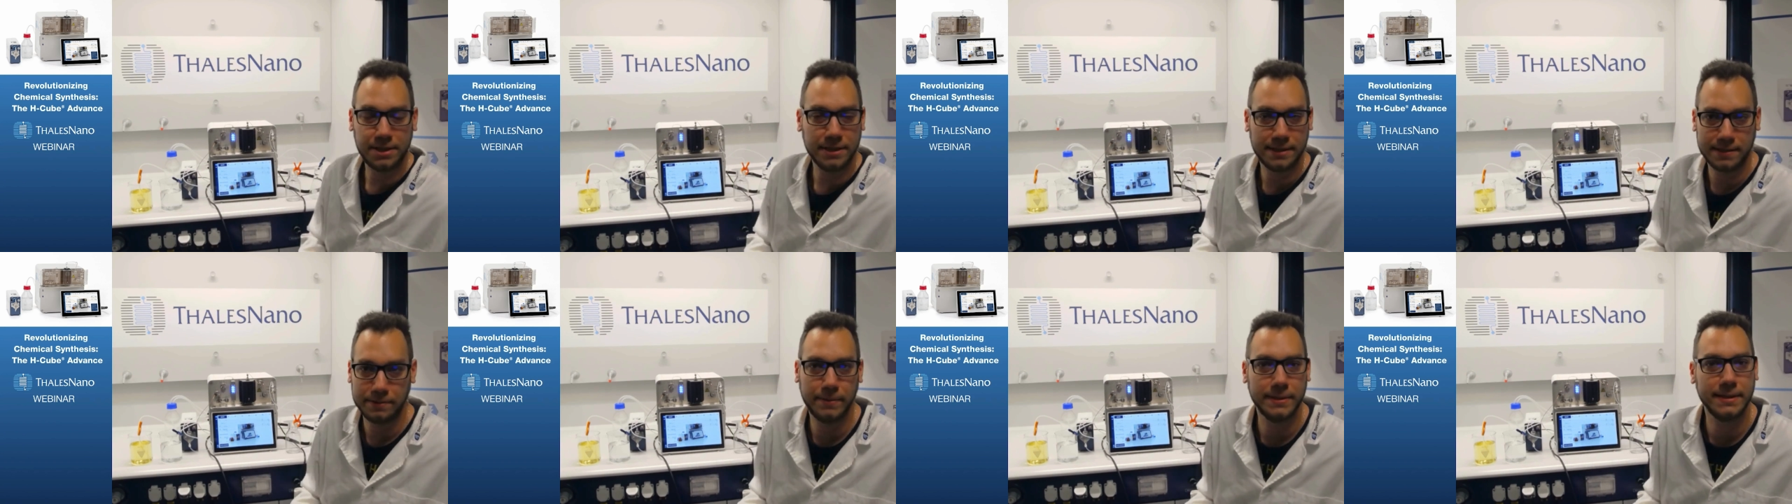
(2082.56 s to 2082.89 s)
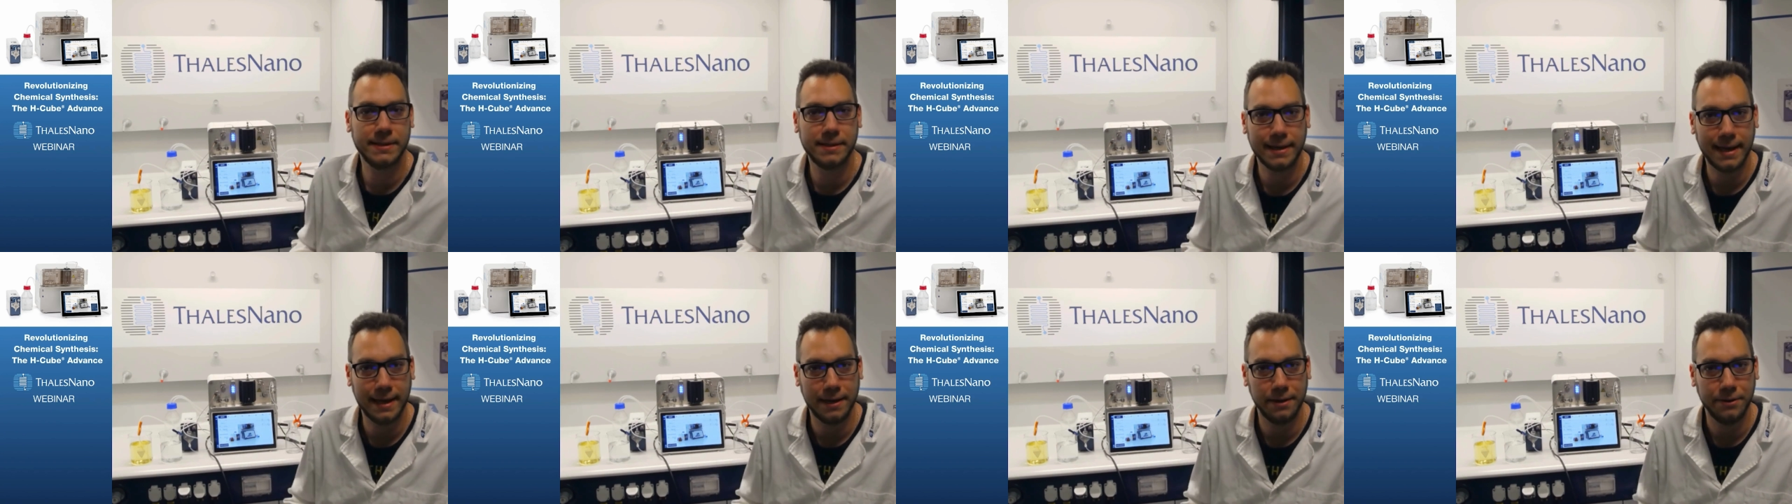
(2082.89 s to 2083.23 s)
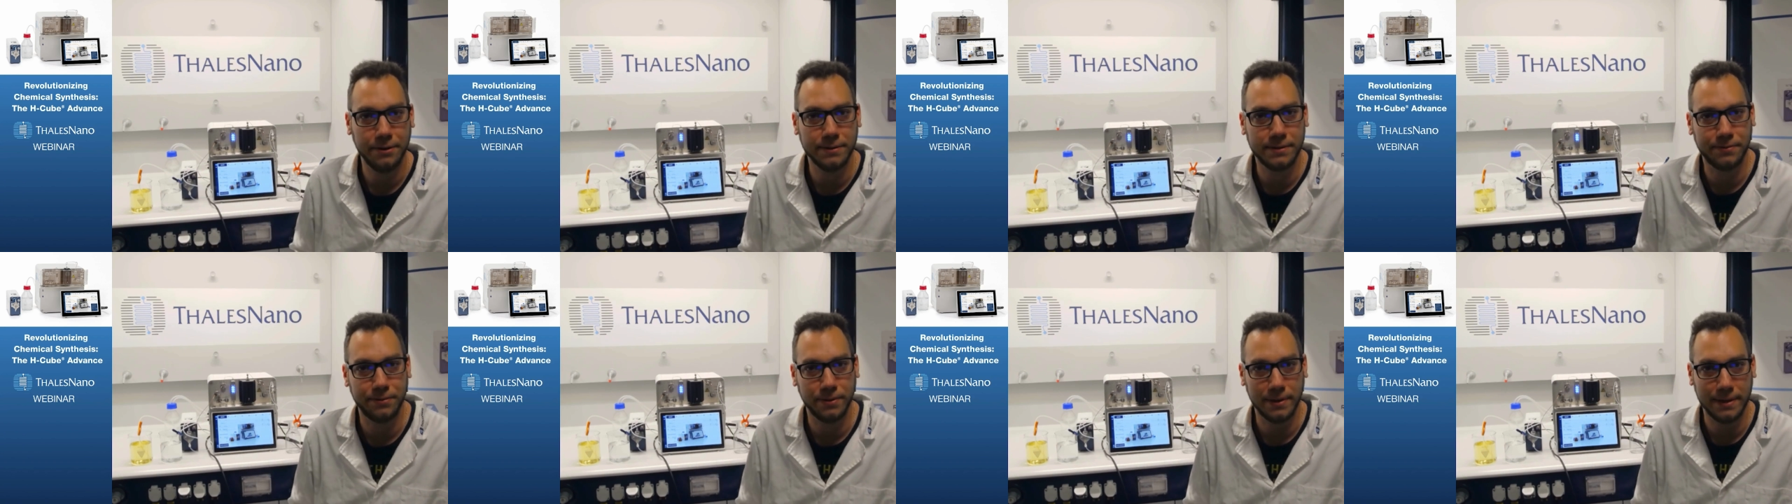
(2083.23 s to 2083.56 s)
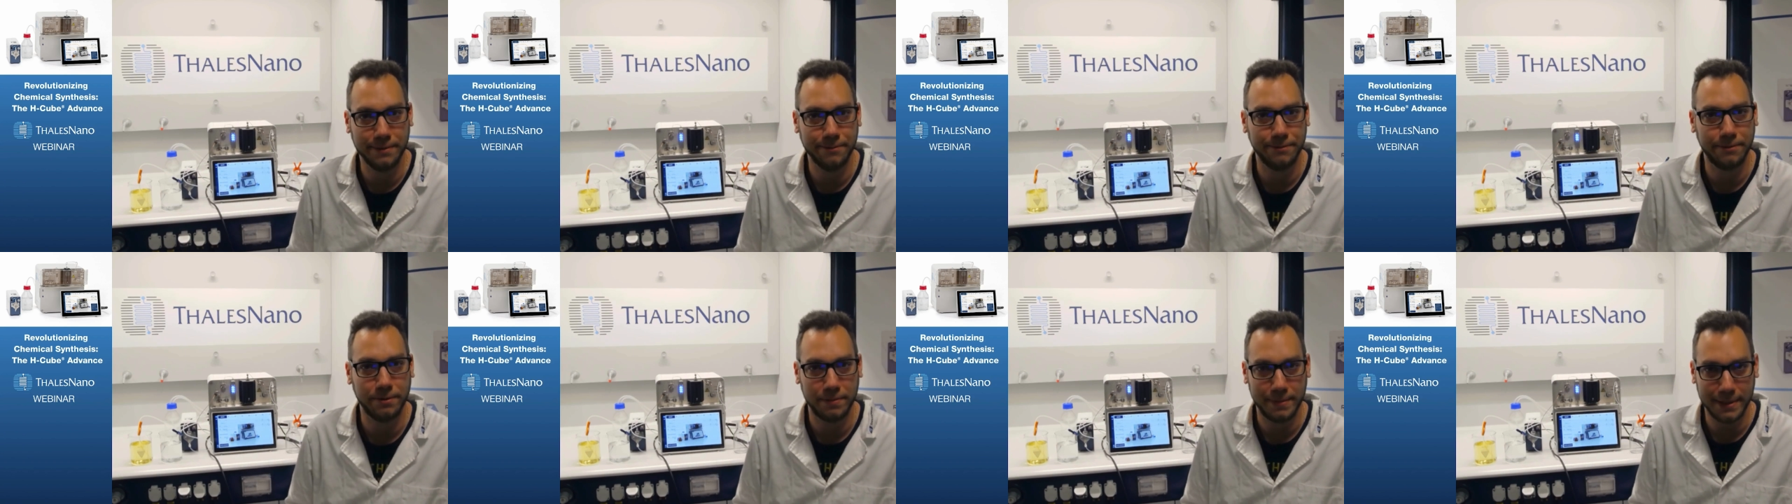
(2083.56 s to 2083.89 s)
just, once again, useful
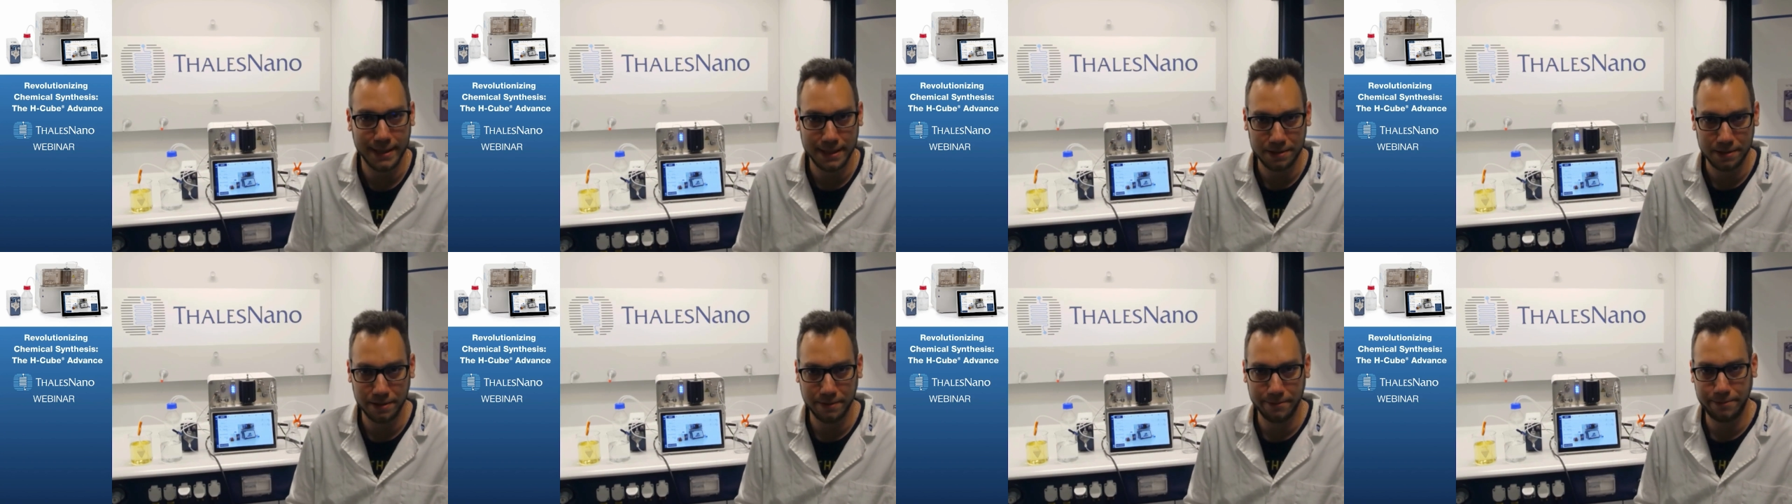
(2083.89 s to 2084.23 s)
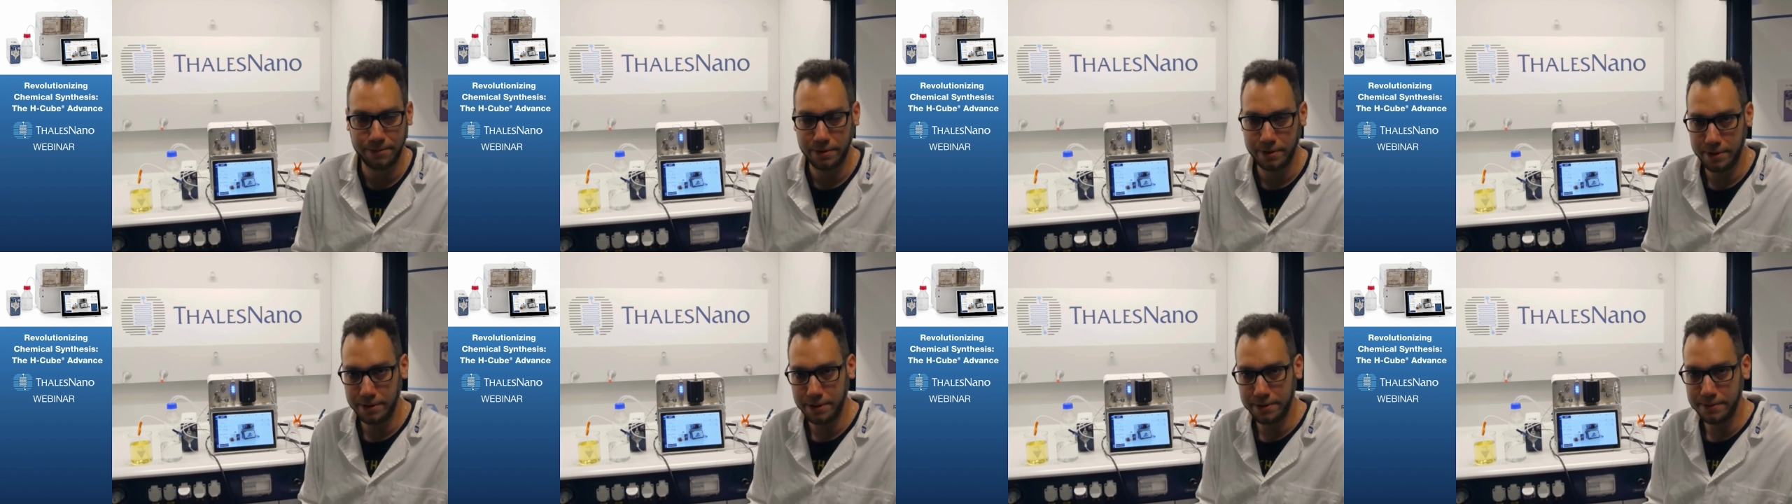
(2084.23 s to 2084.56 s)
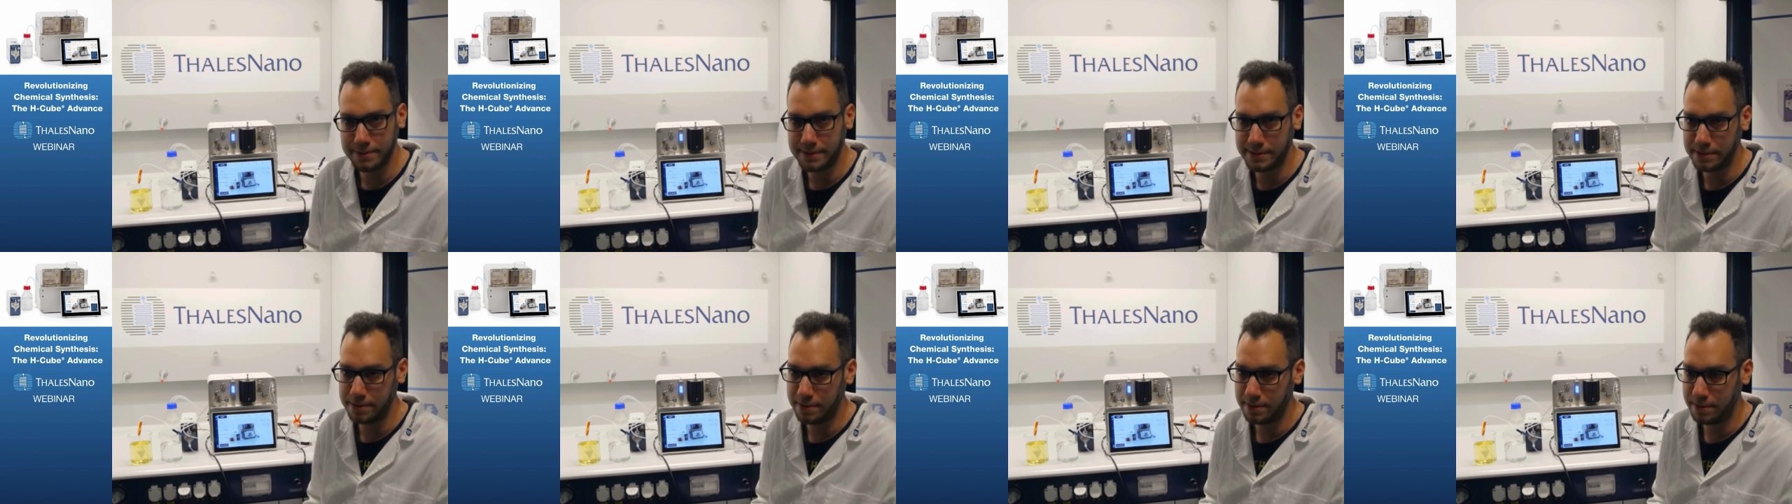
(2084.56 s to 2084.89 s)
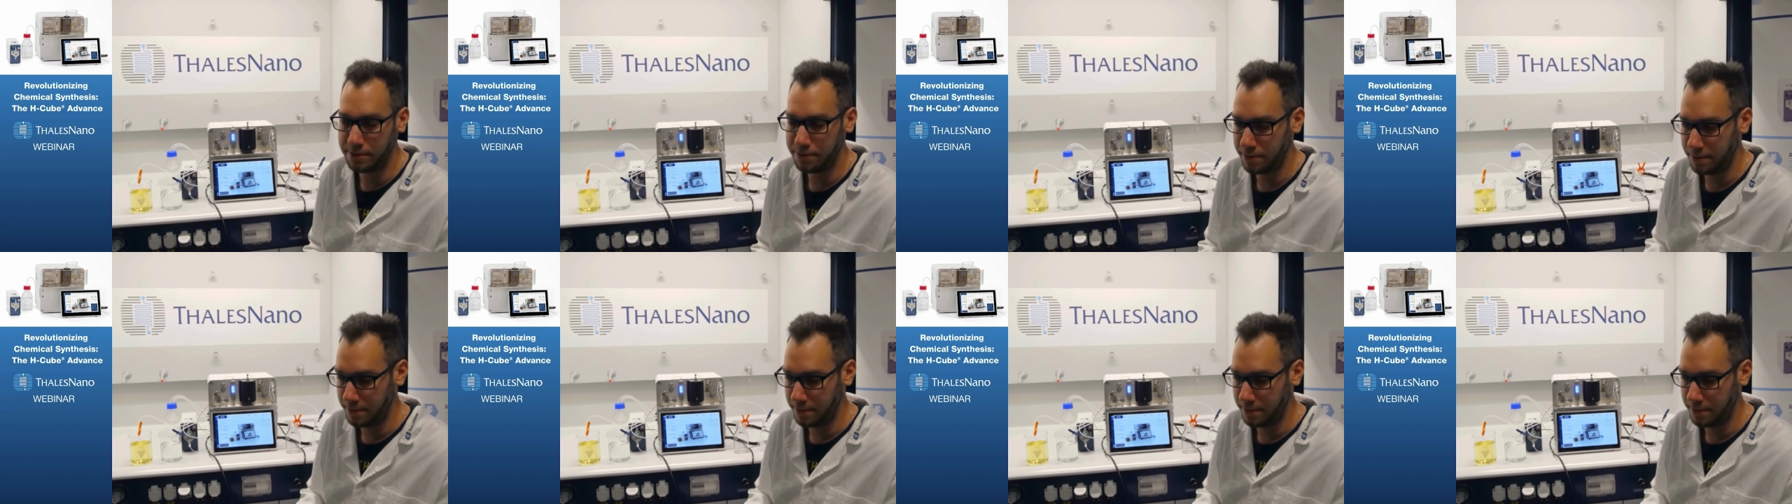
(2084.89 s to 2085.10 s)
information for the user